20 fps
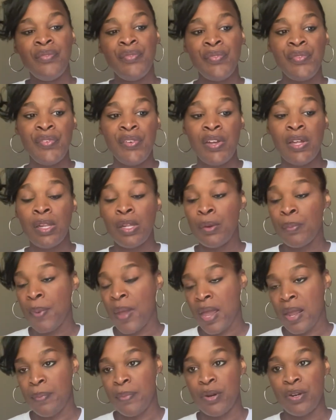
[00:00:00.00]
filler
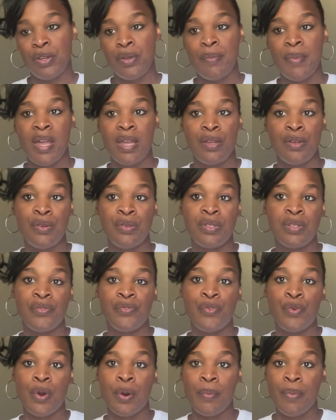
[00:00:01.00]
paper. You may use it
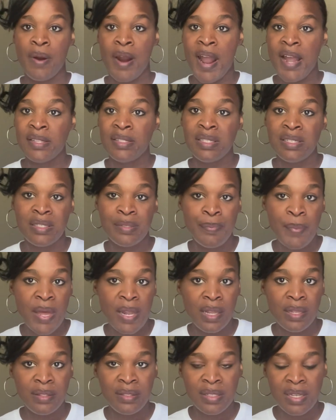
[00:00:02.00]
for a practice
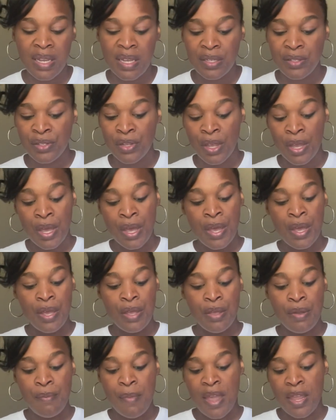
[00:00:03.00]
spelling test.
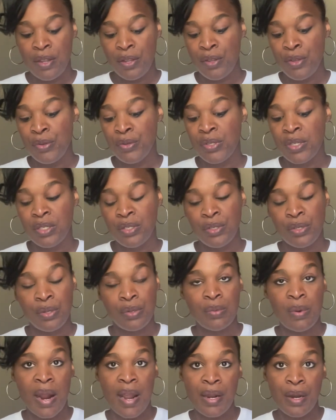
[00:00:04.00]
You may use it to
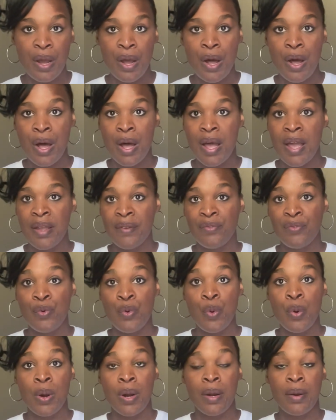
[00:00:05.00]
write on
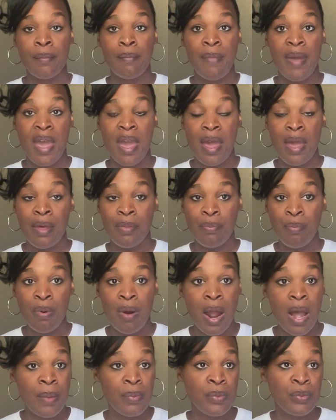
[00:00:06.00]
for math
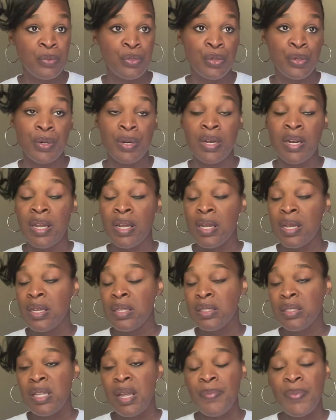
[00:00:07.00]
problems or
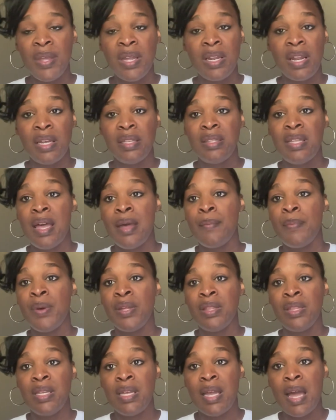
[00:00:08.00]
something like that.
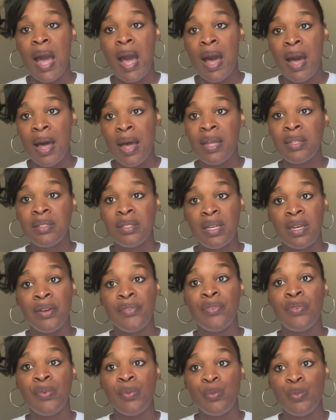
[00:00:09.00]
But the odds
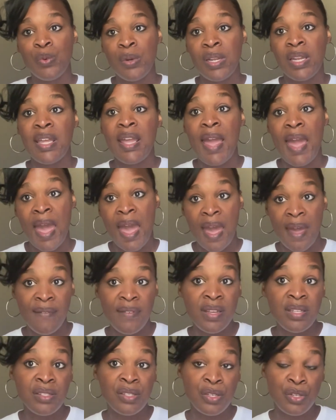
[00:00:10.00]
of really
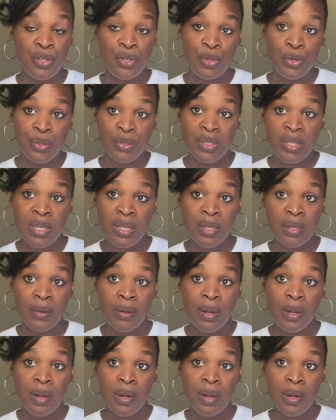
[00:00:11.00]
having to use it,